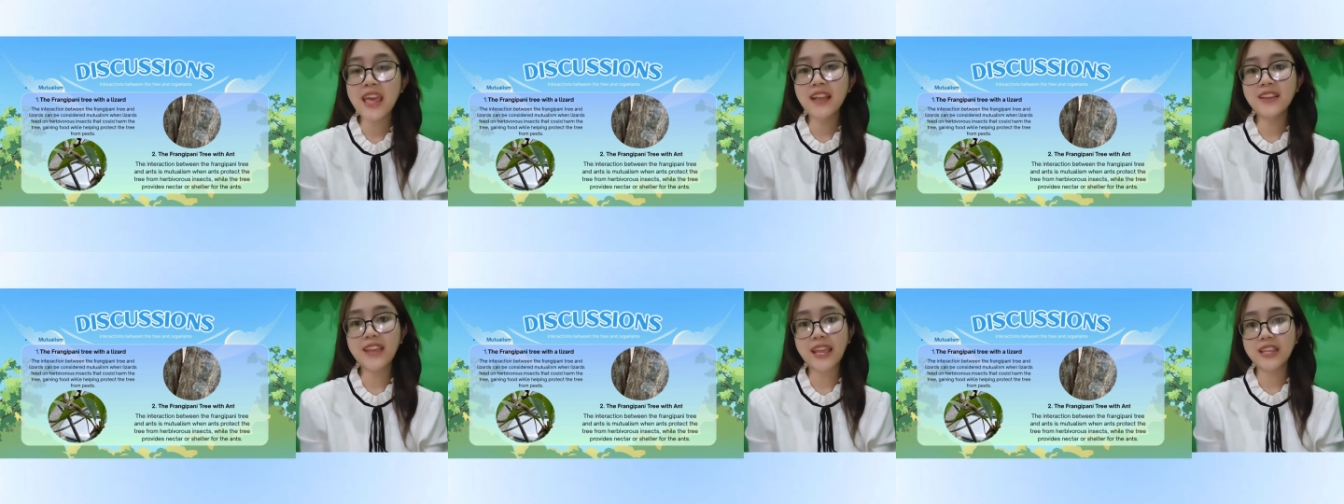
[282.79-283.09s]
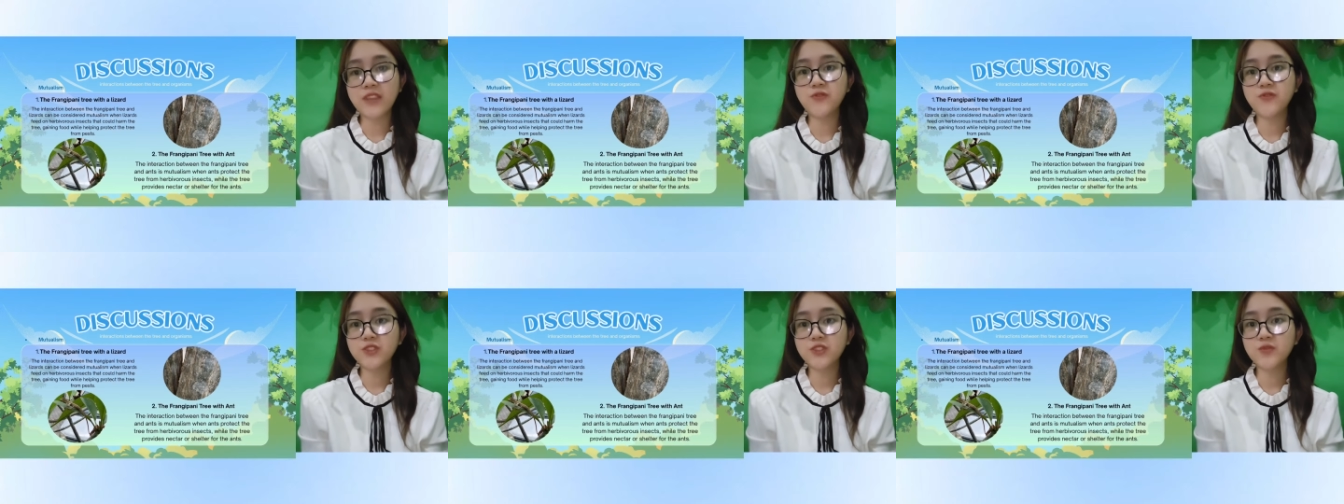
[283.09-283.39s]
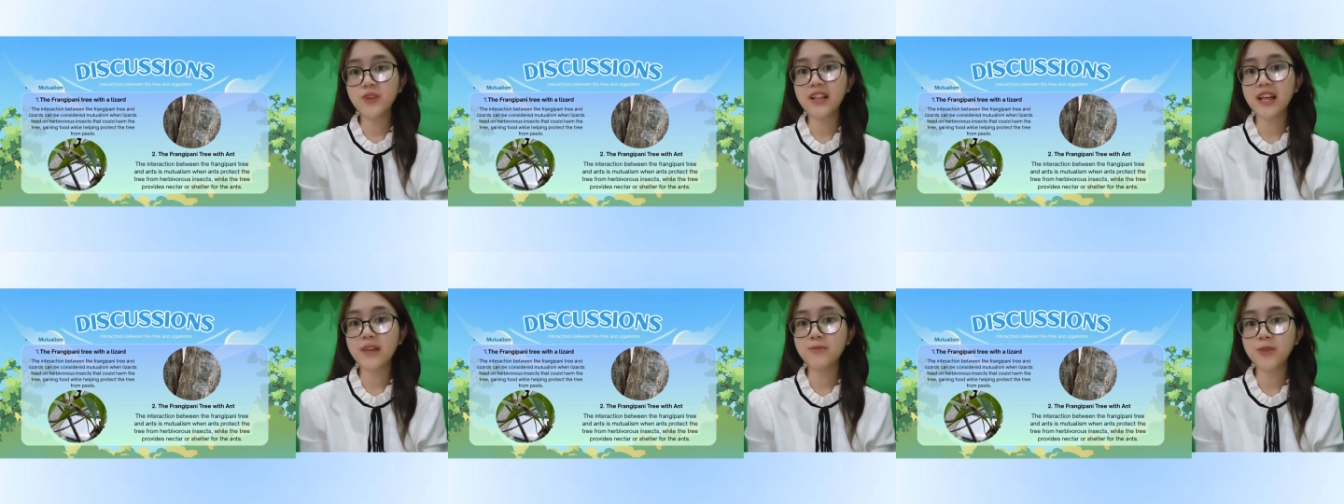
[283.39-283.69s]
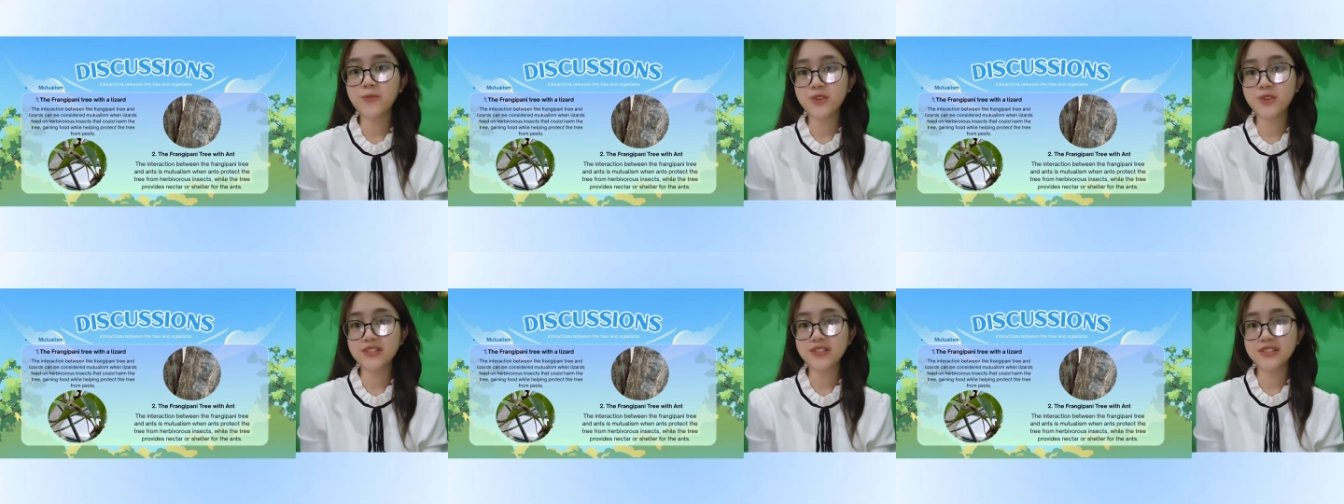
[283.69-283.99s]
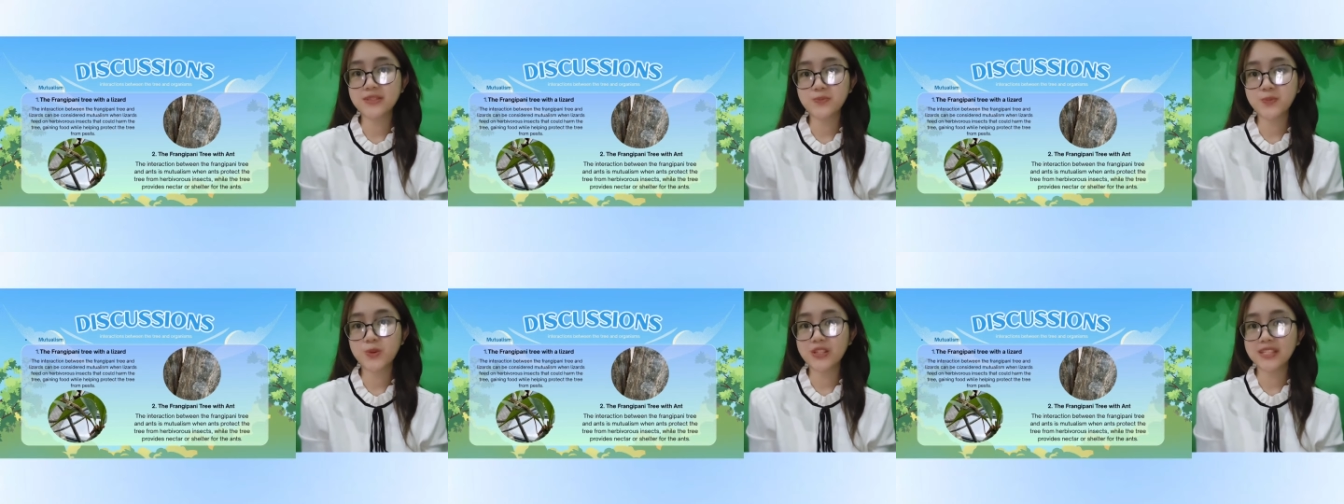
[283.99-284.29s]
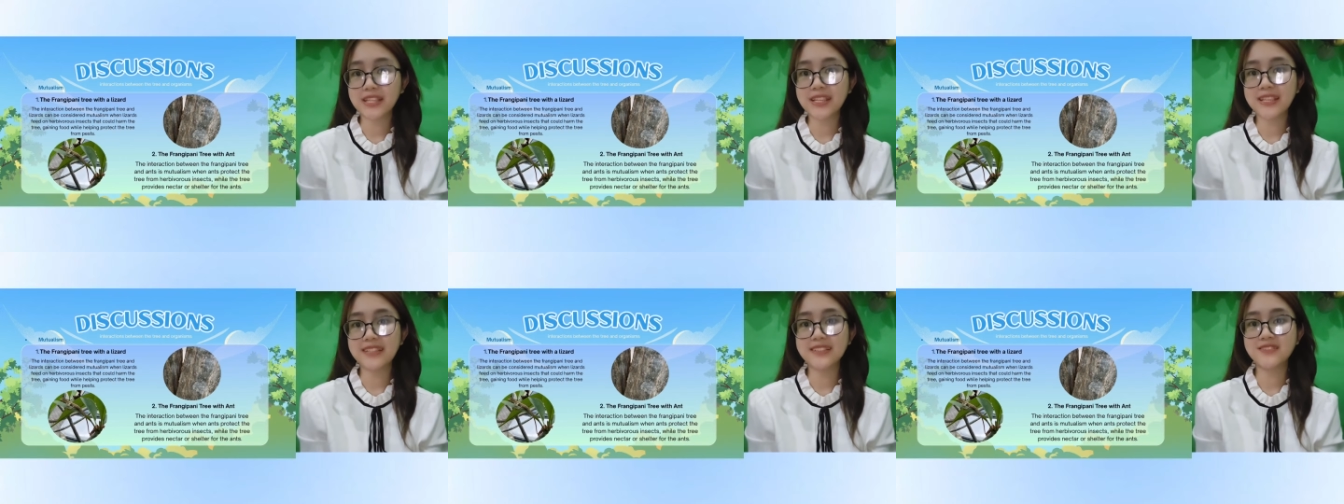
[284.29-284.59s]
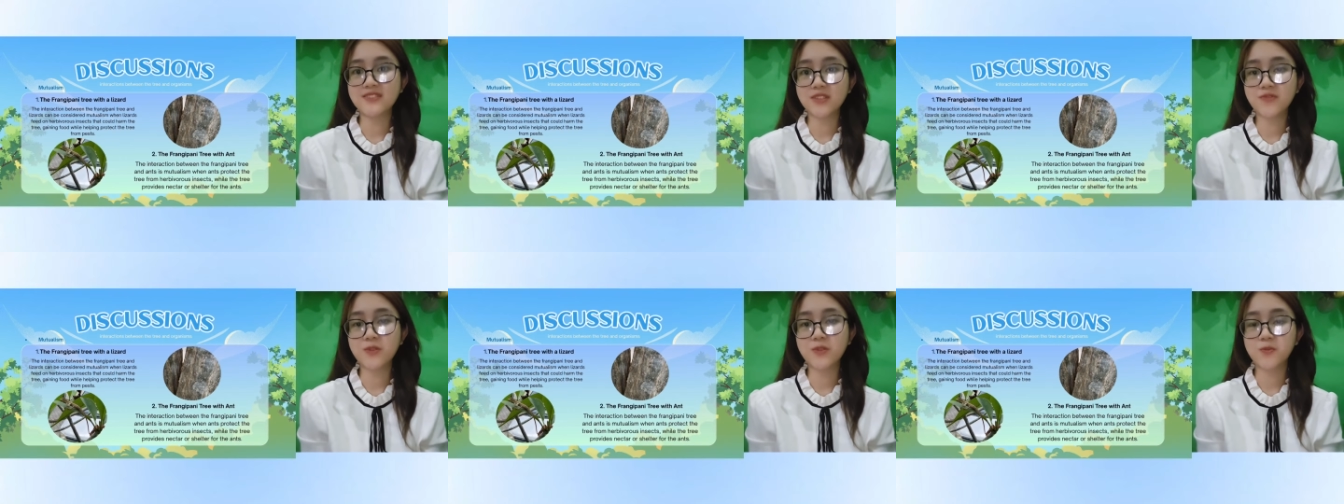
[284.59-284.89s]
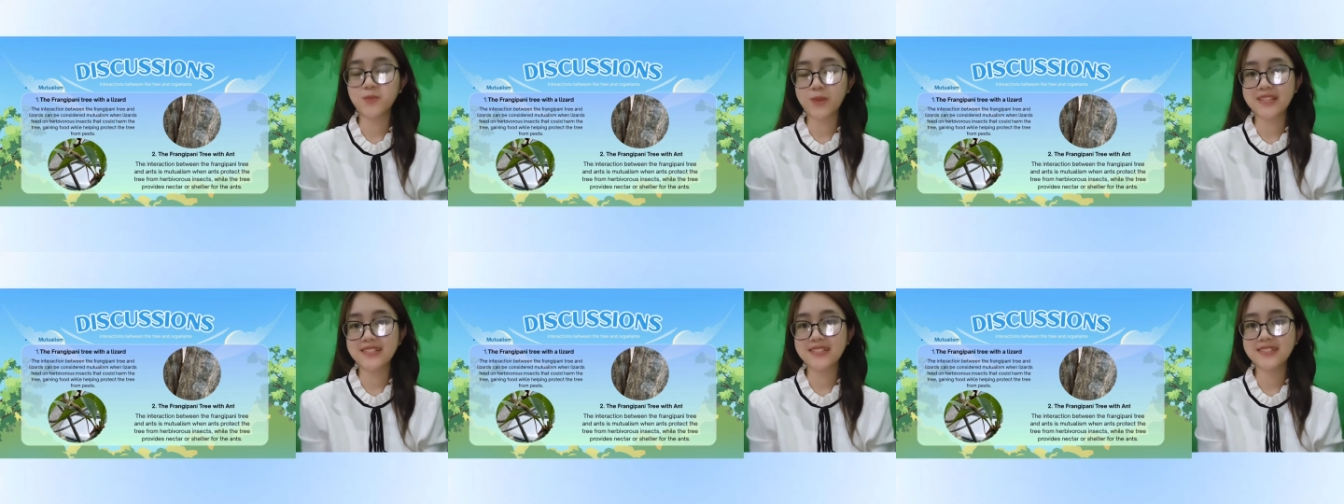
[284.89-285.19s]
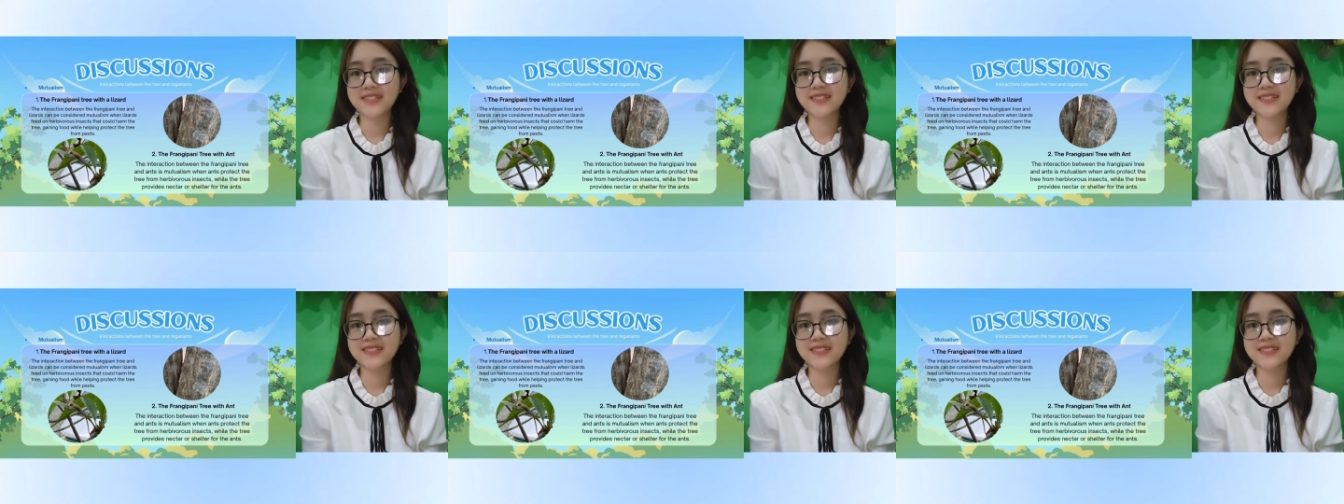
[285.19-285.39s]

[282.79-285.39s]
gaining food while helping protecting the tree from pests.